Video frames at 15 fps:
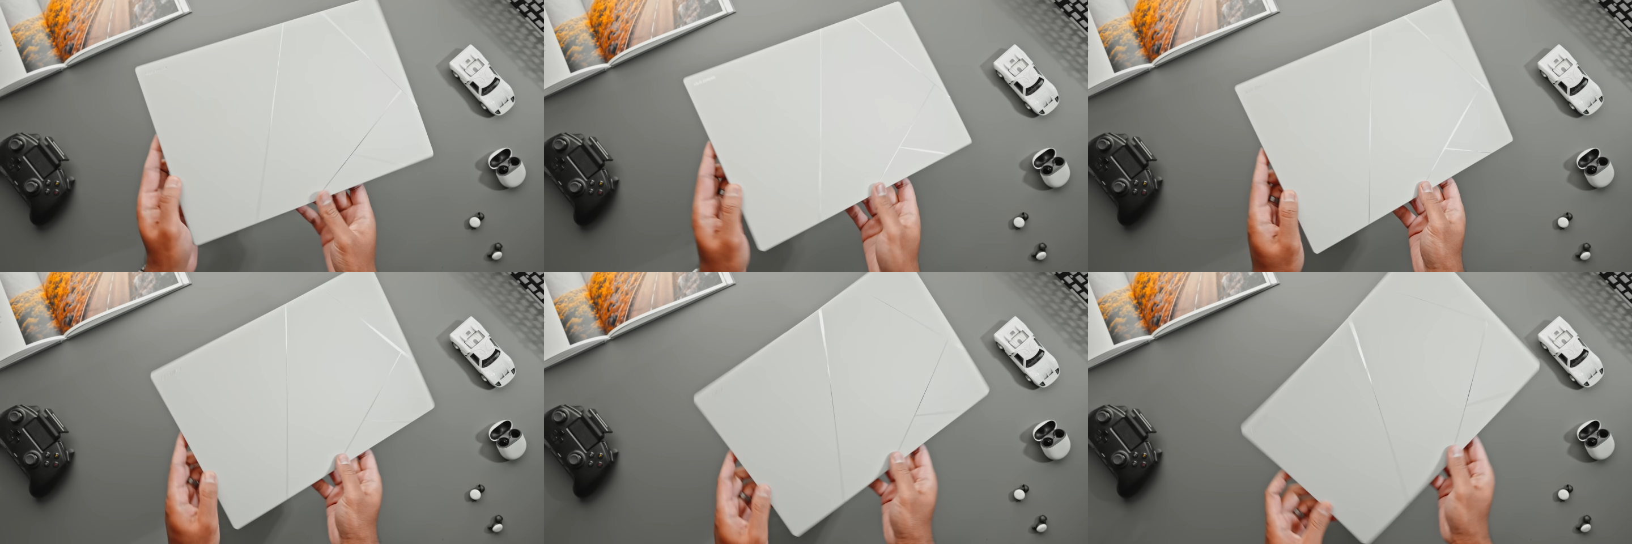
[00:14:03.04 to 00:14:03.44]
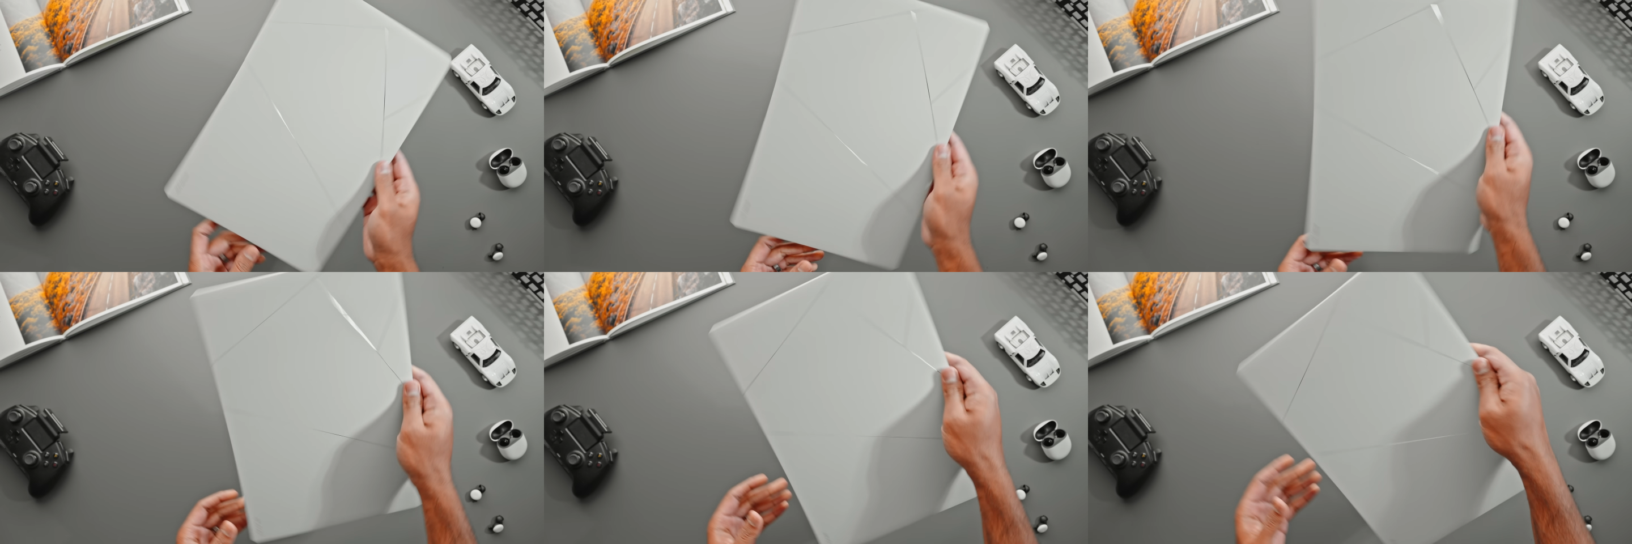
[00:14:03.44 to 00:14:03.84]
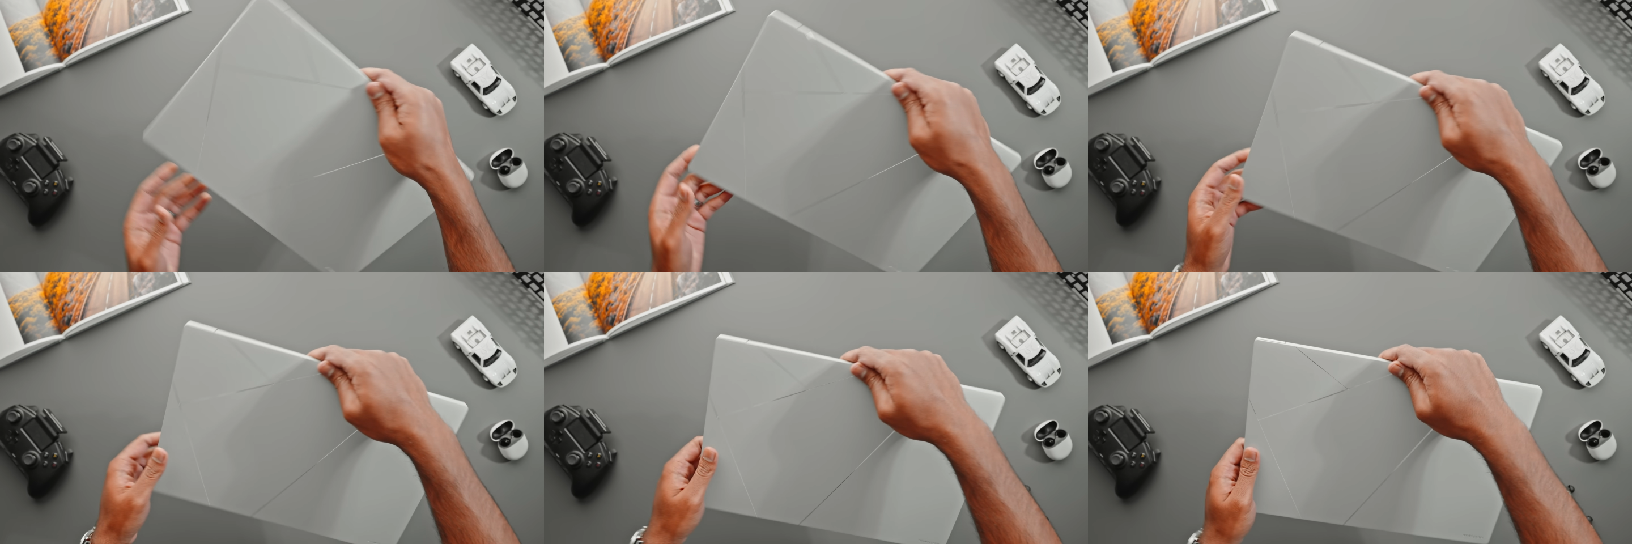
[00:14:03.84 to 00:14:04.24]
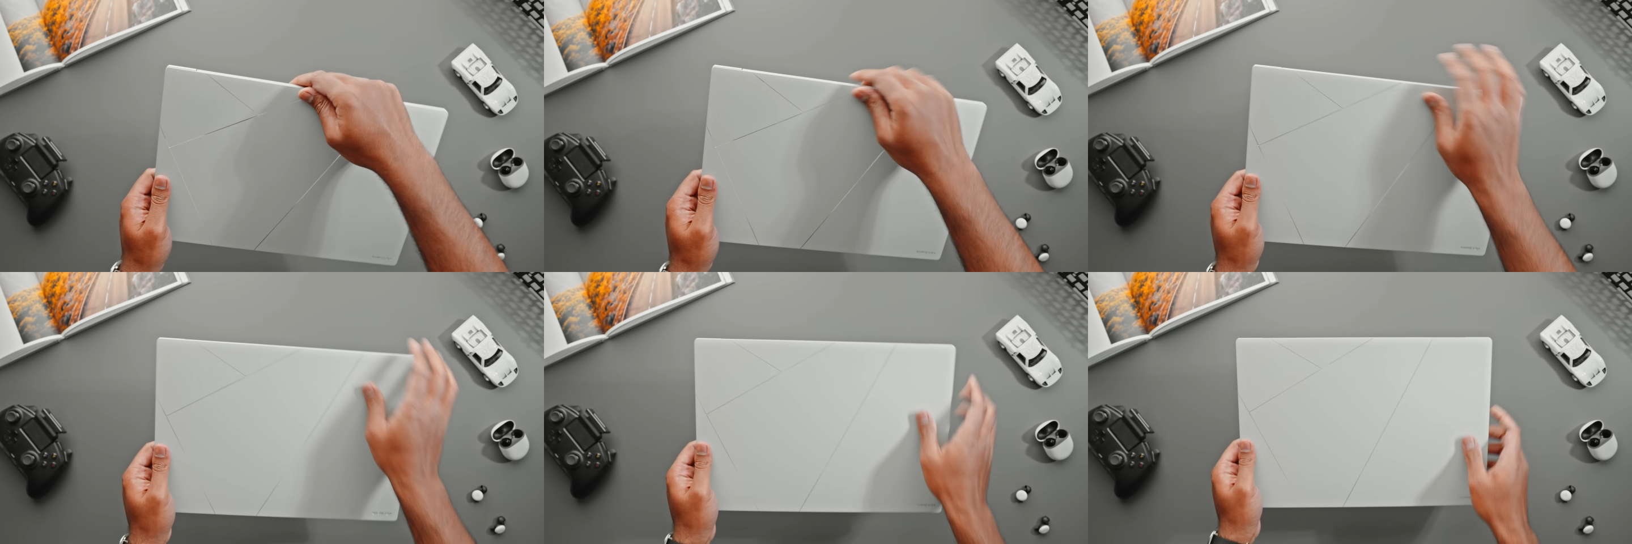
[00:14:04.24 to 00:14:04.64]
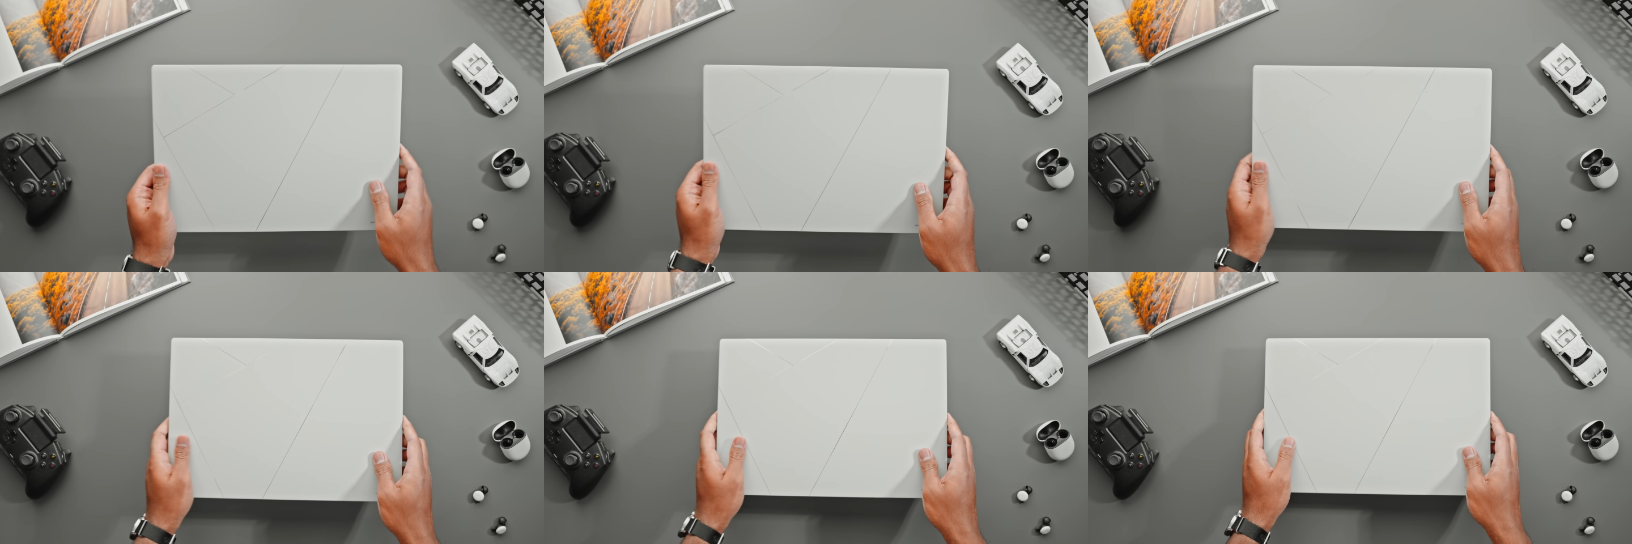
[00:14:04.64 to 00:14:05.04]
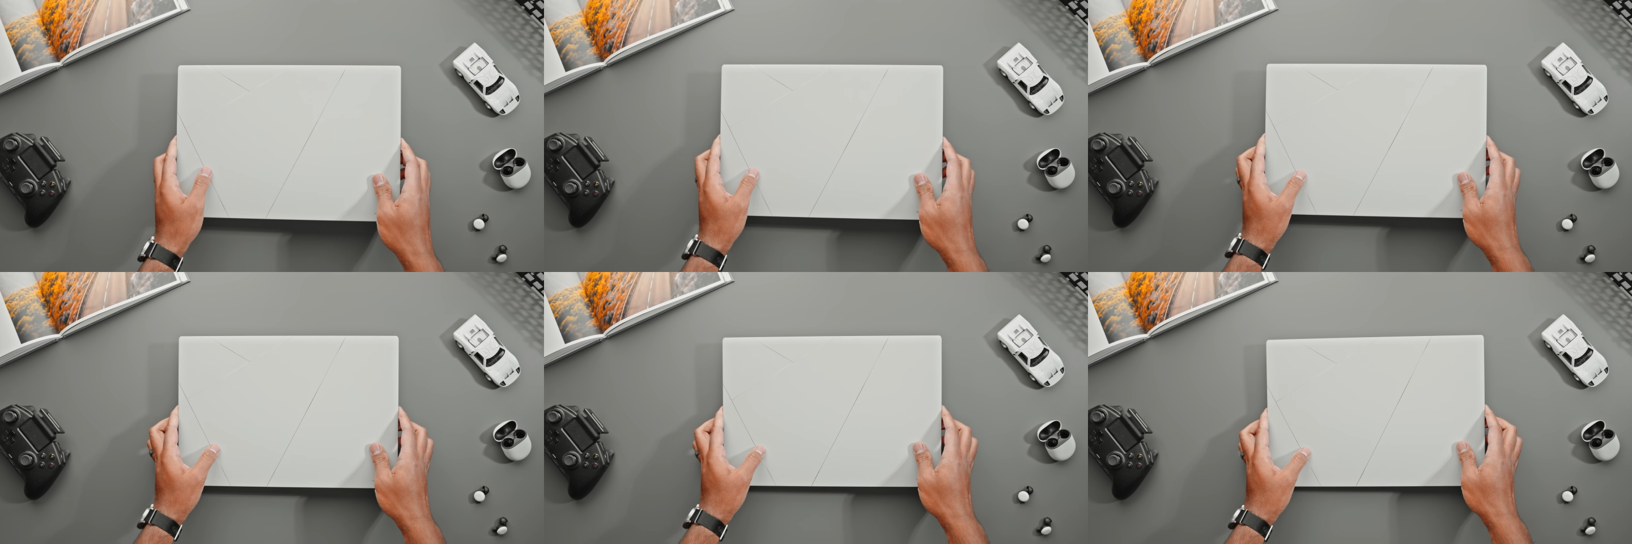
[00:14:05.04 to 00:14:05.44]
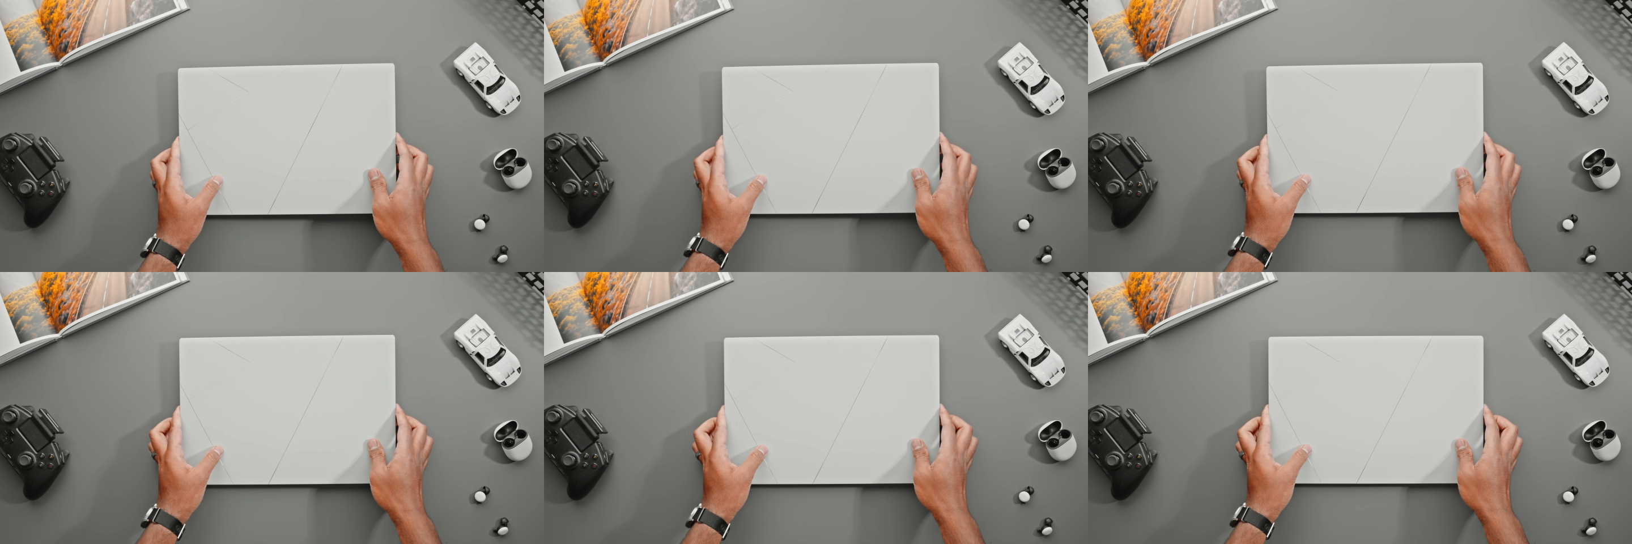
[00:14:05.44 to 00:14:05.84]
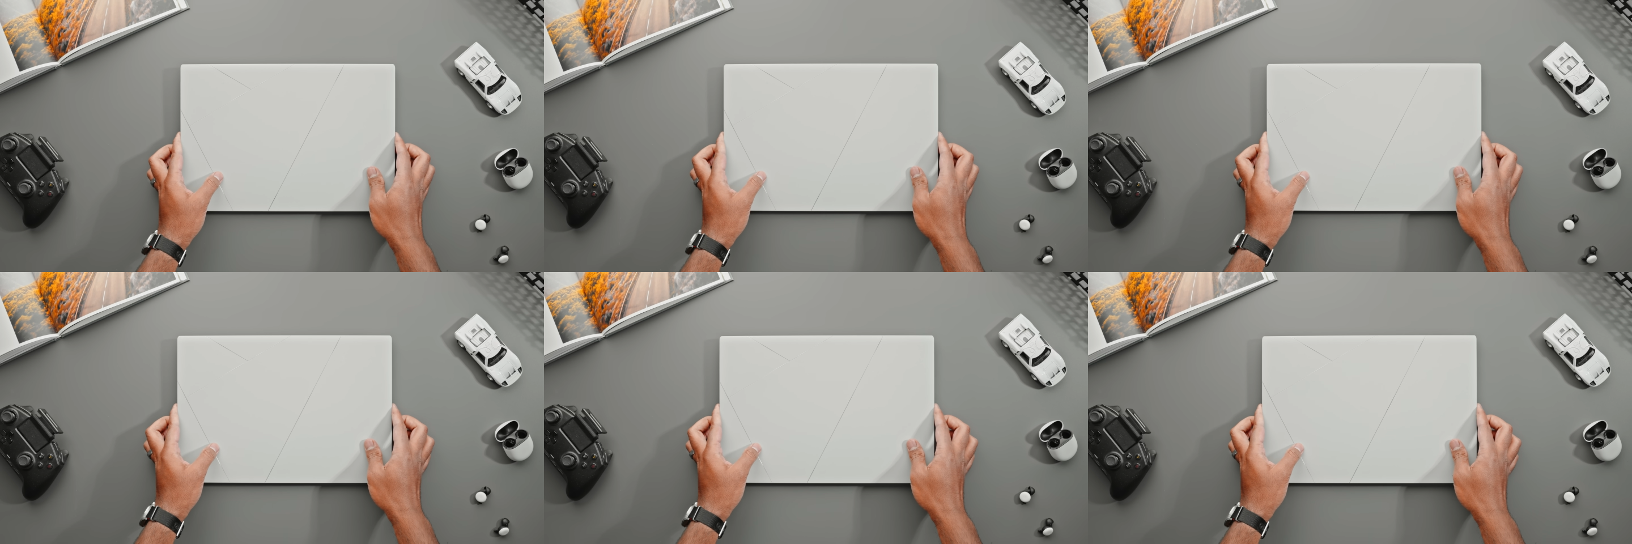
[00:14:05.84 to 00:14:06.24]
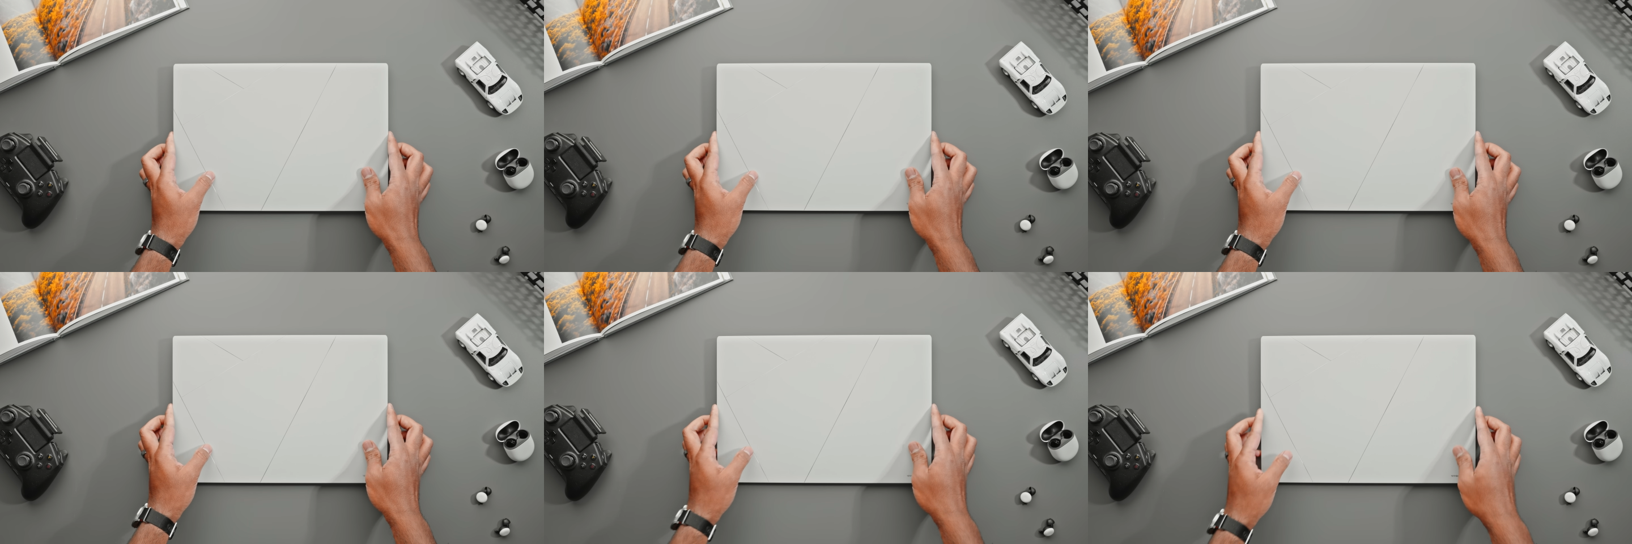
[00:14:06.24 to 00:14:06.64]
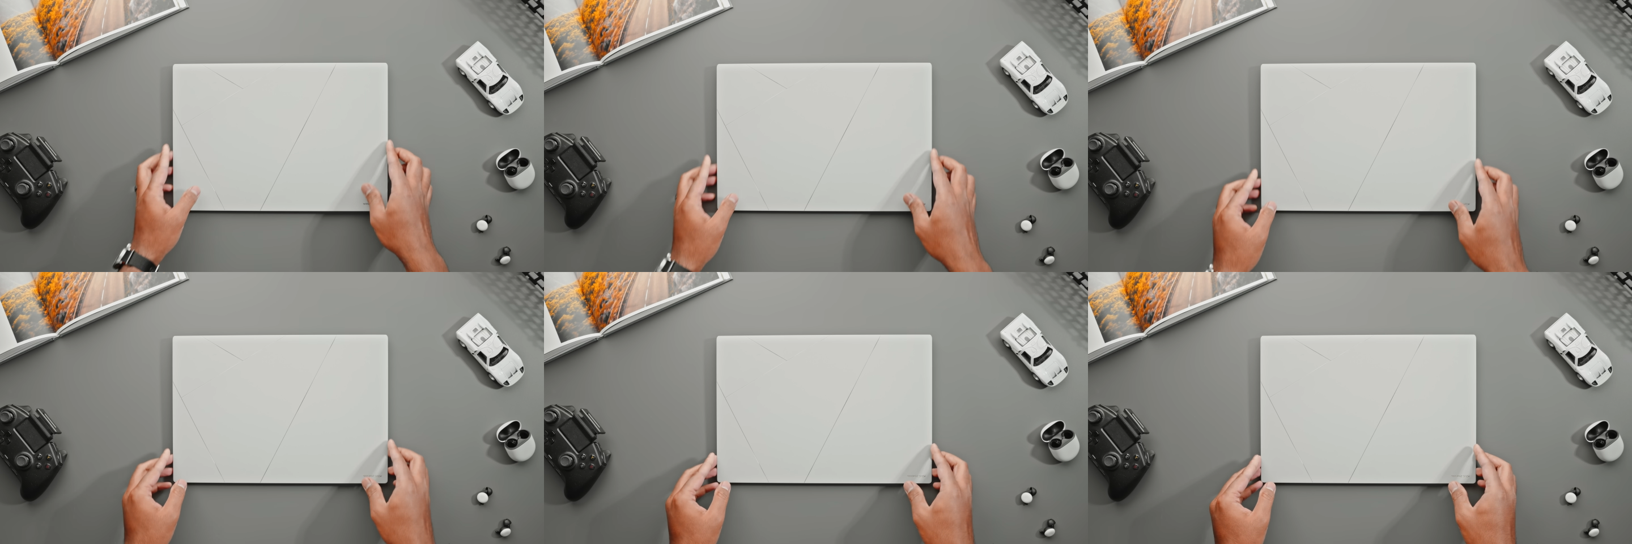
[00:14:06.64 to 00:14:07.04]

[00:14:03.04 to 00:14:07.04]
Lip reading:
No face is visible, so there are no lips to read.